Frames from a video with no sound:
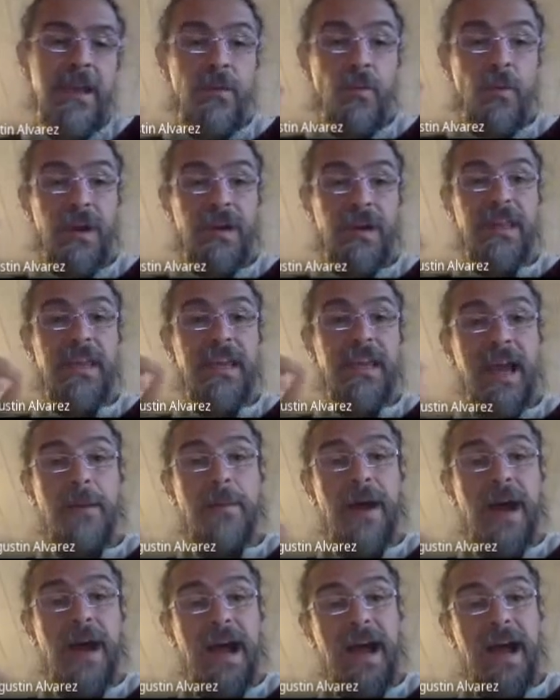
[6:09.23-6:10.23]
where they have
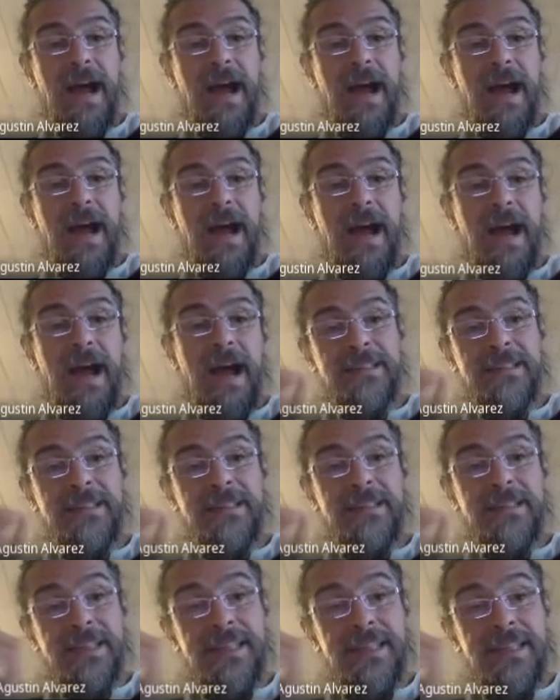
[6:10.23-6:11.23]
a
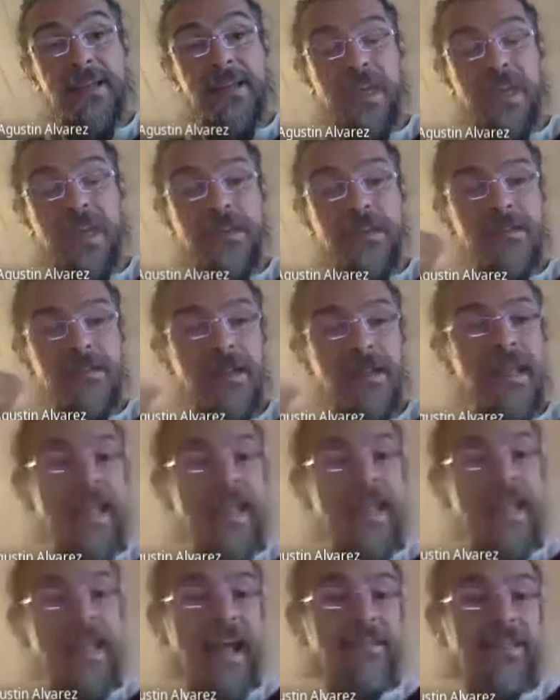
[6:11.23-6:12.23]
single spin,
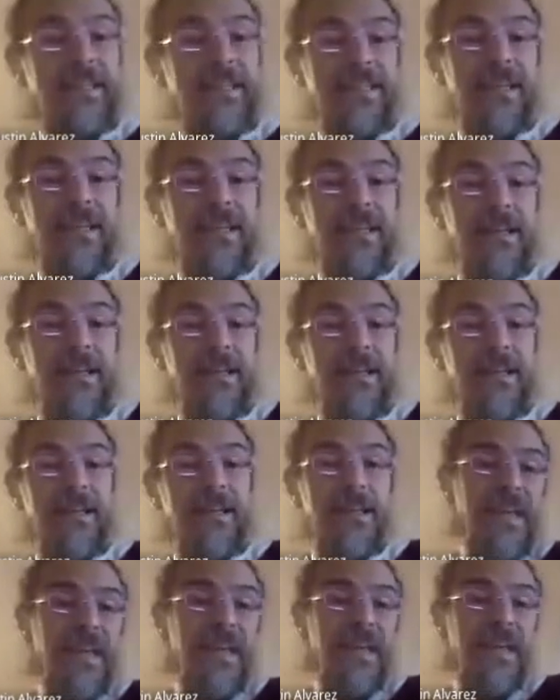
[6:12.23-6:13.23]
and this single
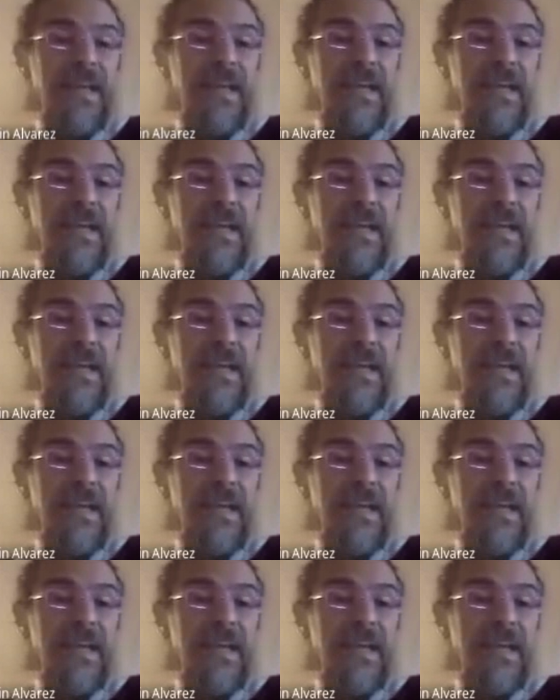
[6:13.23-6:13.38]
spin can be